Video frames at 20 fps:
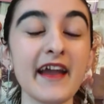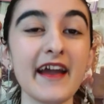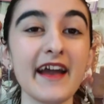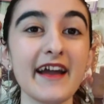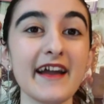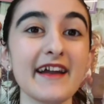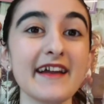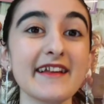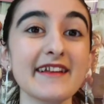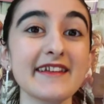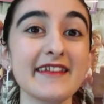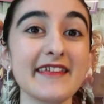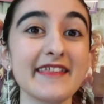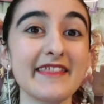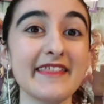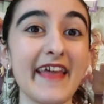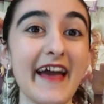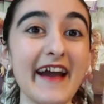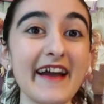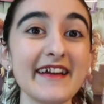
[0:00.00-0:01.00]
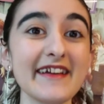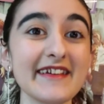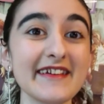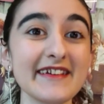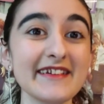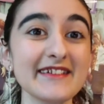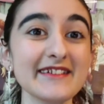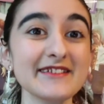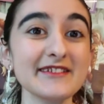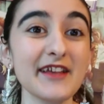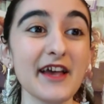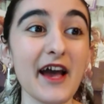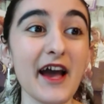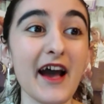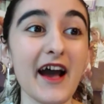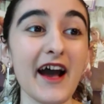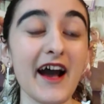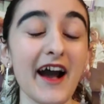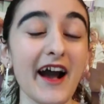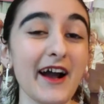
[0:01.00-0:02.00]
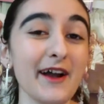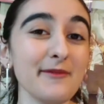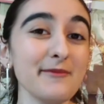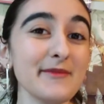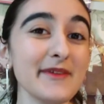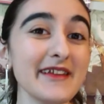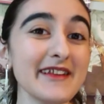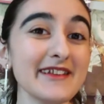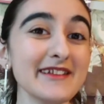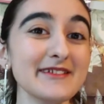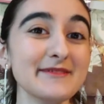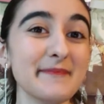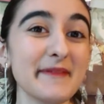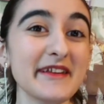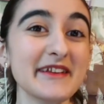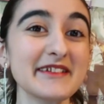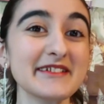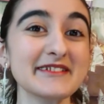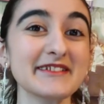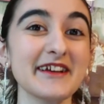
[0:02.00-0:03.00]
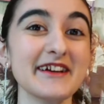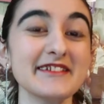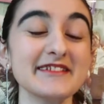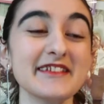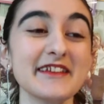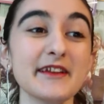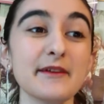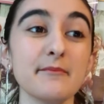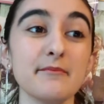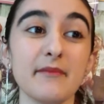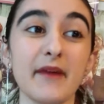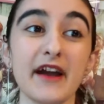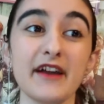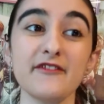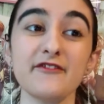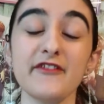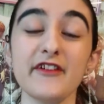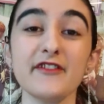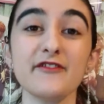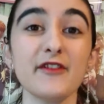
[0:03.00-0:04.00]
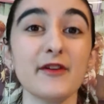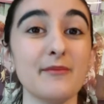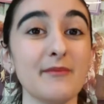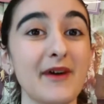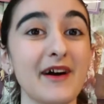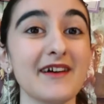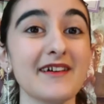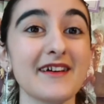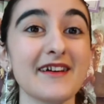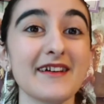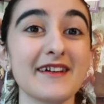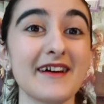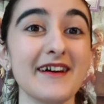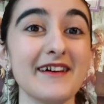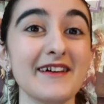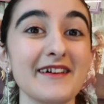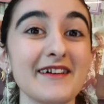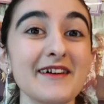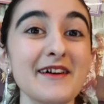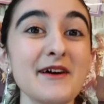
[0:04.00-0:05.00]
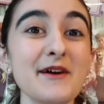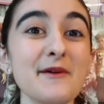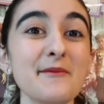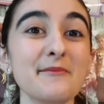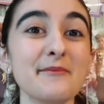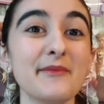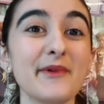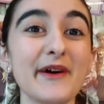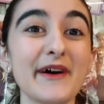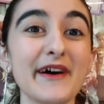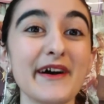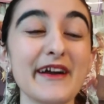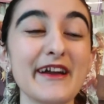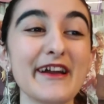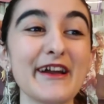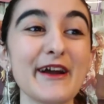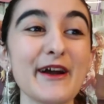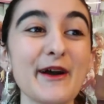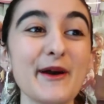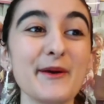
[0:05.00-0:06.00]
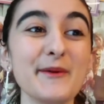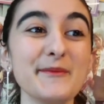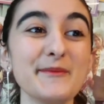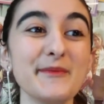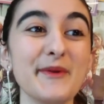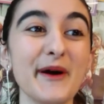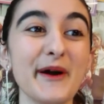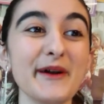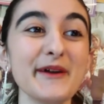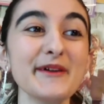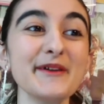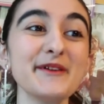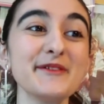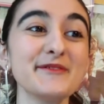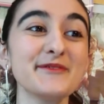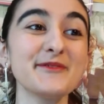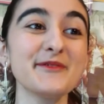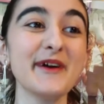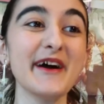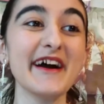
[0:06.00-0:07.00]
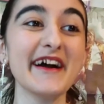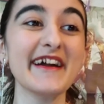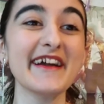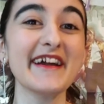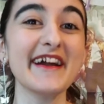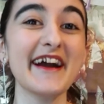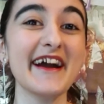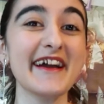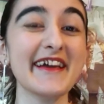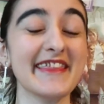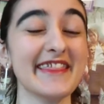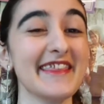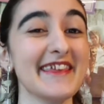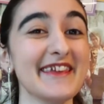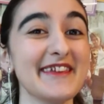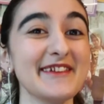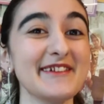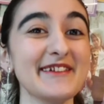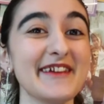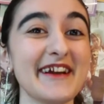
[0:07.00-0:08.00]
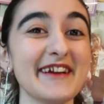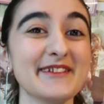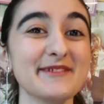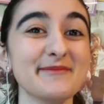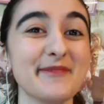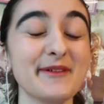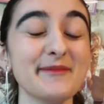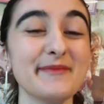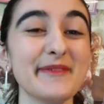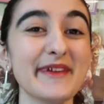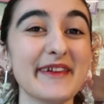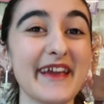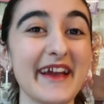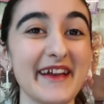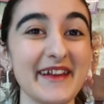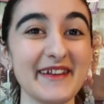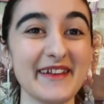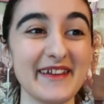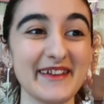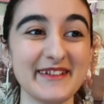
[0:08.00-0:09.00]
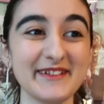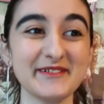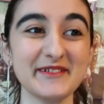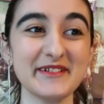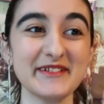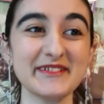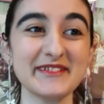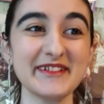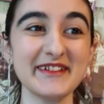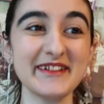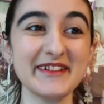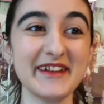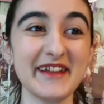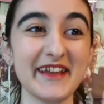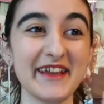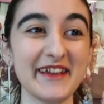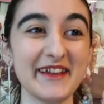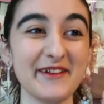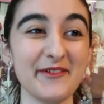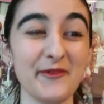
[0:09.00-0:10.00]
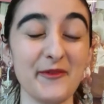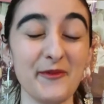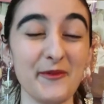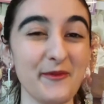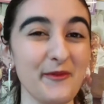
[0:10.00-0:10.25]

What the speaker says: And that is, I'm gonna be discussing my favorite mangaka, but part of why I think you guys might be kind of interested in